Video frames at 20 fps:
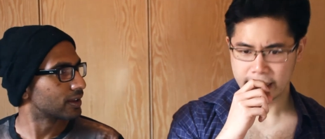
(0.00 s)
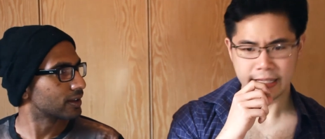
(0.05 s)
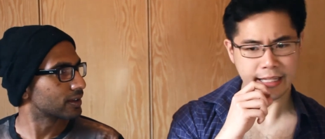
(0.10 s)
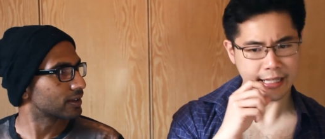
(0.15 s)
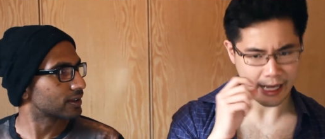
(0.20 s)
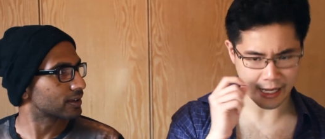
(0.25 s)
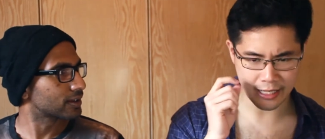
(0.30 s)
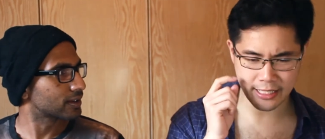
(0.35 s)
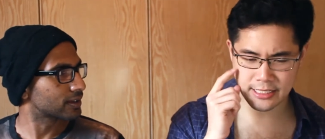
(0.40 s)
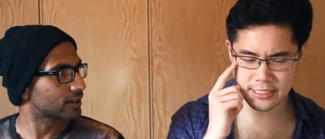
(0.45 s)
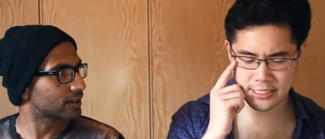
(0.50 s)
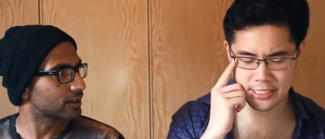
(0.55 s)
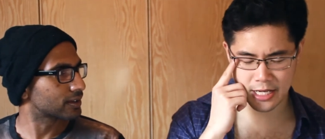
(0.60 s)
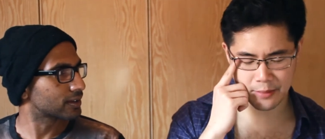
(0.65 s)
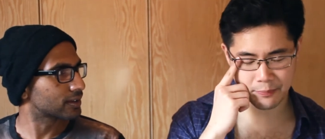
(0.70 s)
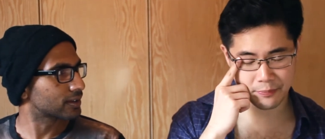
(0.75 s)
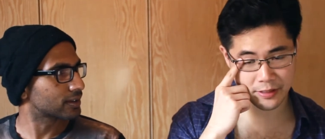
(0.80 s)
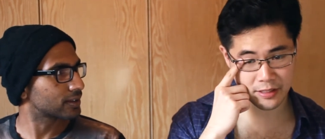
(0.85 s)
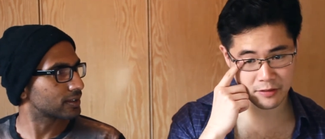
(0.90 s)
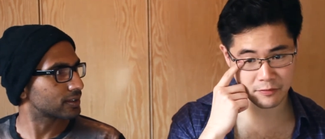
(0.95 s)
Speaker 1: Yeah, he's
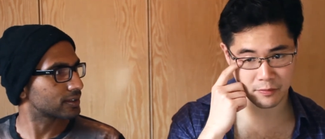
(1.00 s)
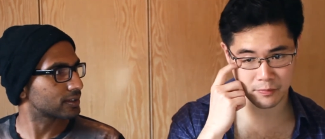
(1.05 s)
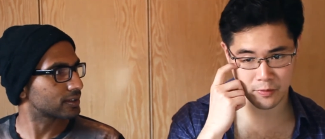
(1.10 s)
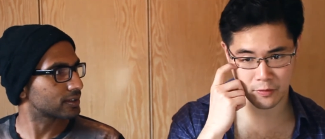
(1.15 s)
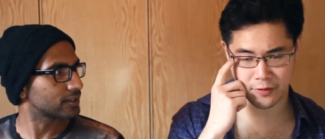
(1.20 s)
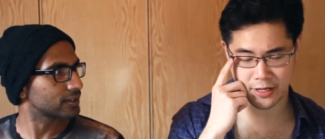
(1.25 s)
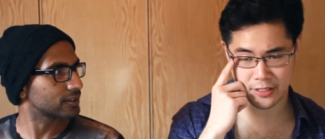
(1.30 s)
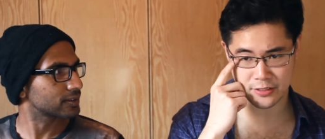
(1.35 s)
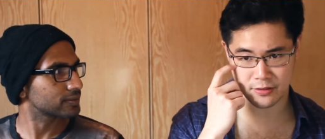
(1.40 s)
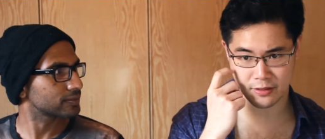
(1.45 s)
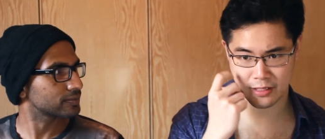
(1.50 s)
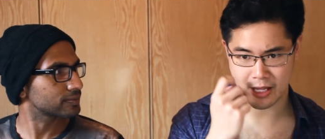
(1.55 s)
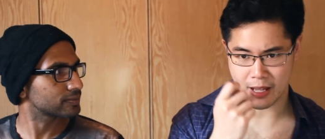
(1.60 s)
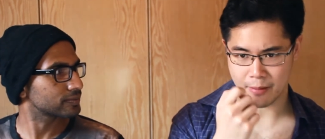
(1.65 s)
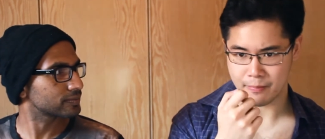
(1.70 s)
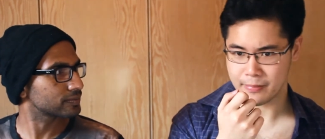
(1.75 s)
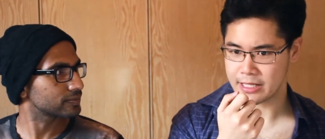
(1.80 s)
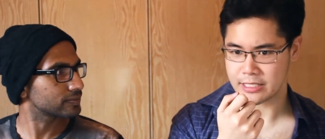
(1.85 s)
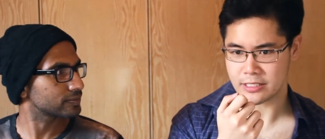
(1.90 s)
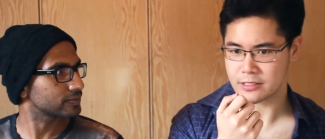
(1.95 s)
separated he's... from the rest of them.
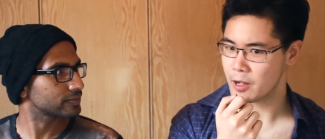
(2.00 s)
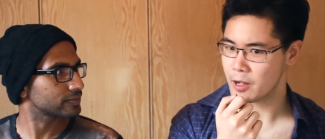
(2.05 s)
He's